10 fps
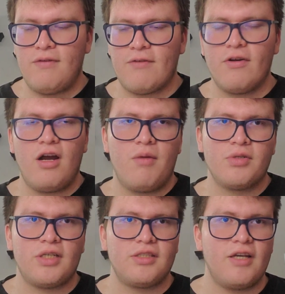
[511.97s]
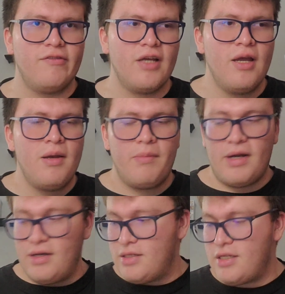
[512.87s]
forgot how much I saved, but I
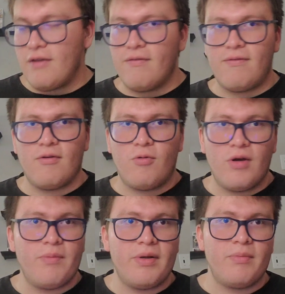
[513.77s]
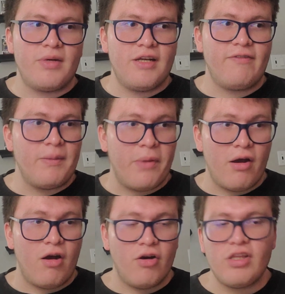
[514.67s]
did save quite a bit of money if I
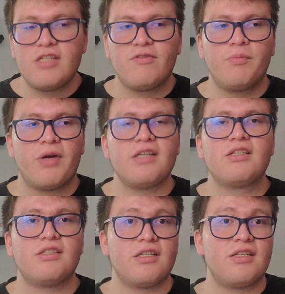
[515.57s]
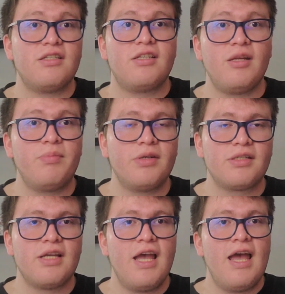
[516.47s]
bought all these full price, because the Sin City
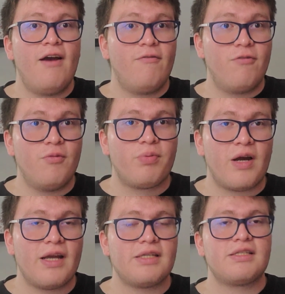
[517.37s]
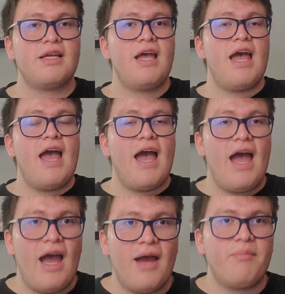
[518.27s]
books full price
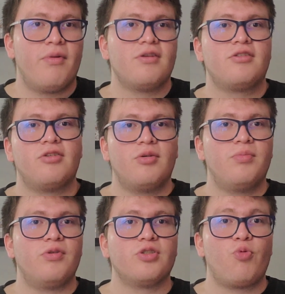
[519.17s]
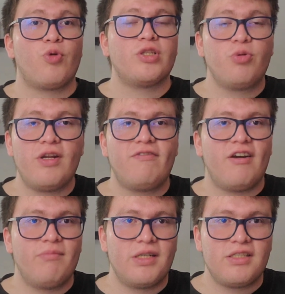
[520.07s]
at Barnes & Noble's were
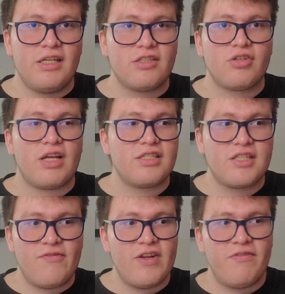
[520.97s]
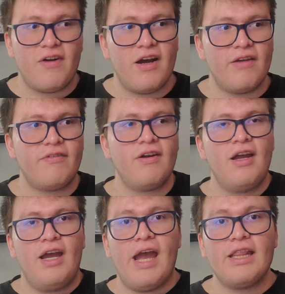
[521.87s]
25 bucks each, so that's 75,
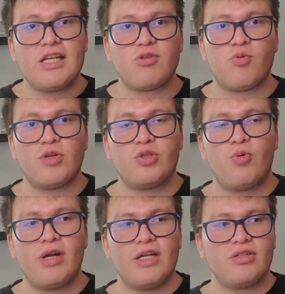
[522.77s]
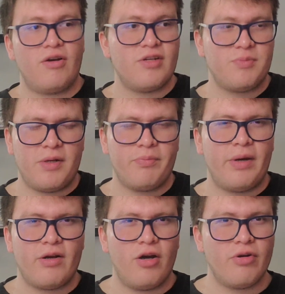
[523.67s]
and this one was 20, so I would have spent
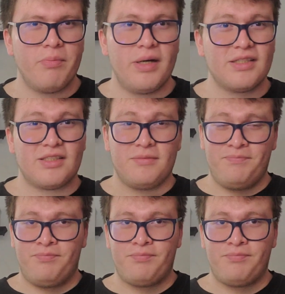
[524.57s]
about 100 bucks.